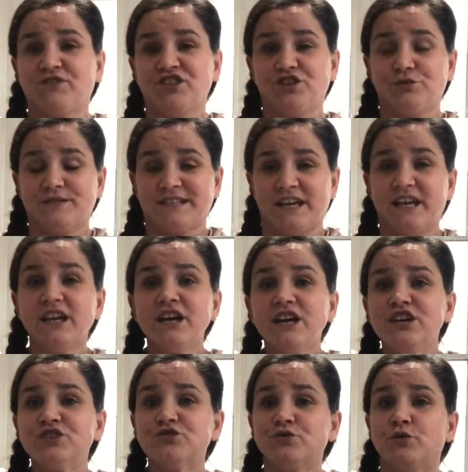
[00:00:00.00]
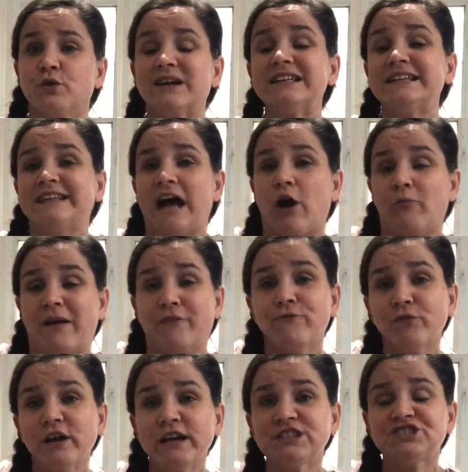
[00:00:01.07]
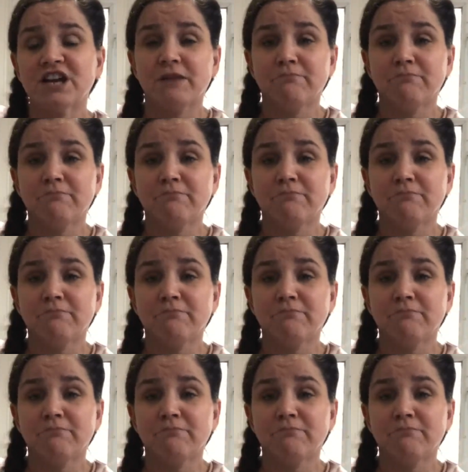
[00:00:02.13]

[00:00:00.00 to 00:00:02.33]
use it to clean out my fridge and